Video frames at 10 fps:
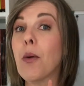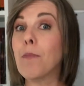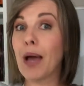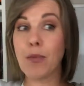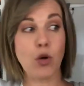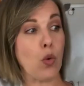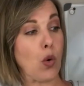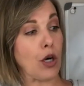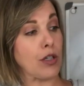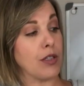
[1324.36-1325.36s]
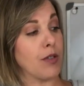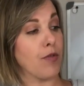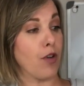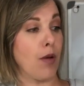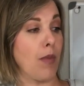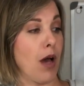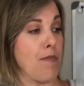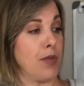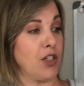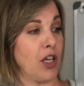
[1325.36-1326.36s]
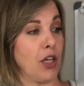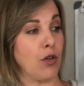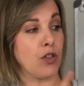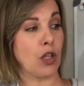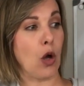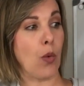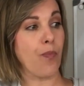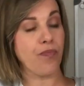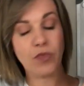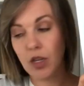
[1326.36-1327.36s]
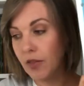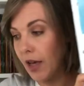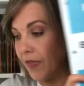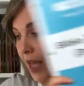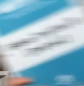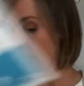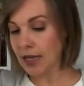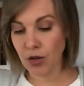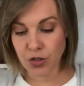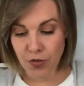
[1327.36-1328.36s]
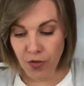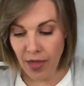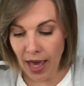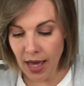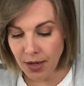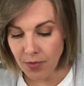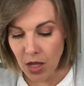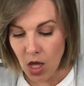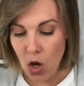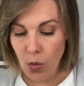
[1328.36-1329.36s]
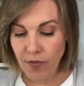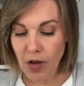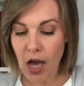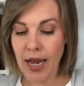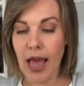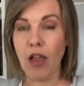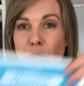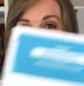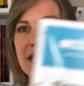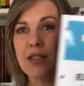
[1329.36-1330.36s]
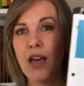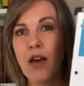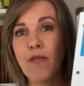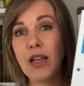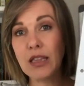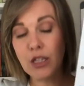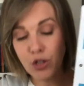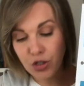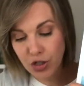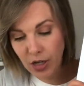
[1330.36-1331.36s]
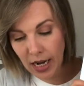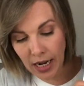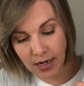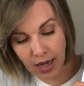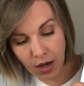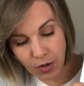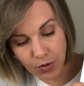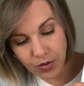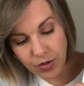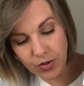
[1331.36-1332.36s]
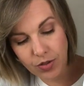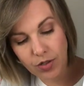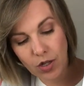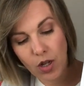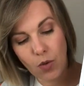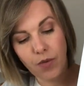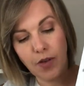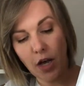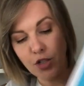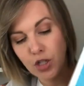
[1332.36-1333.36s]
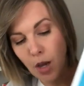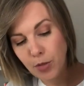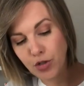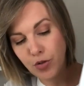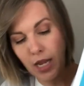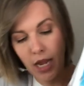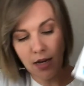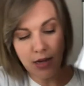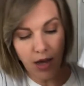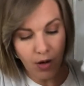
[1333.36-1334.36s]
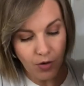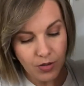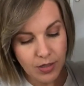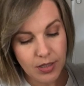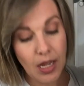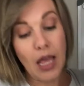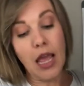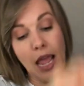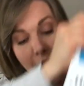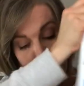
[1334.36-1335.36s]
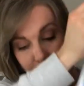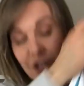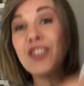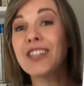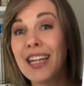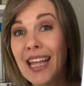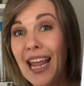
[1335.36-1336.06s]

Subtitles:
Bible course from BJU. So we got the handouts for that. We've got elements of literature handouts. We've got geometry handouts, heritage study